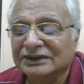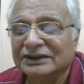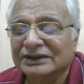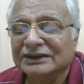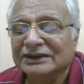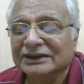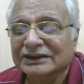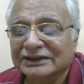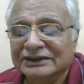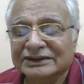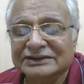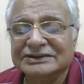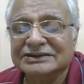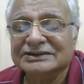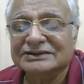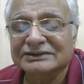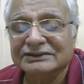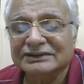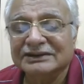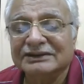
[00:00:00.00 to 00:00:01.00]
this
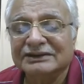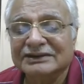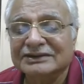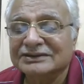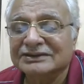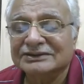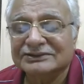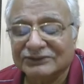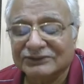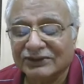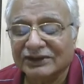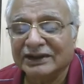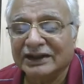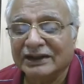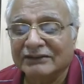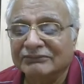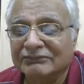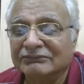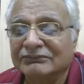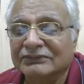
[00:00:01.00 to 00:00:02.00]
is sorry,
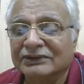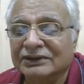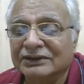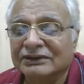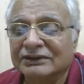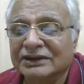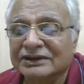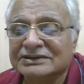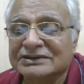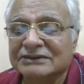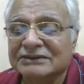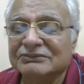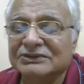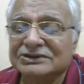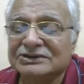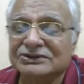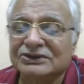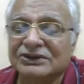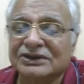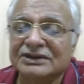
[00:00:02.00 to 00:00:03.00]
I'm extremely sorry.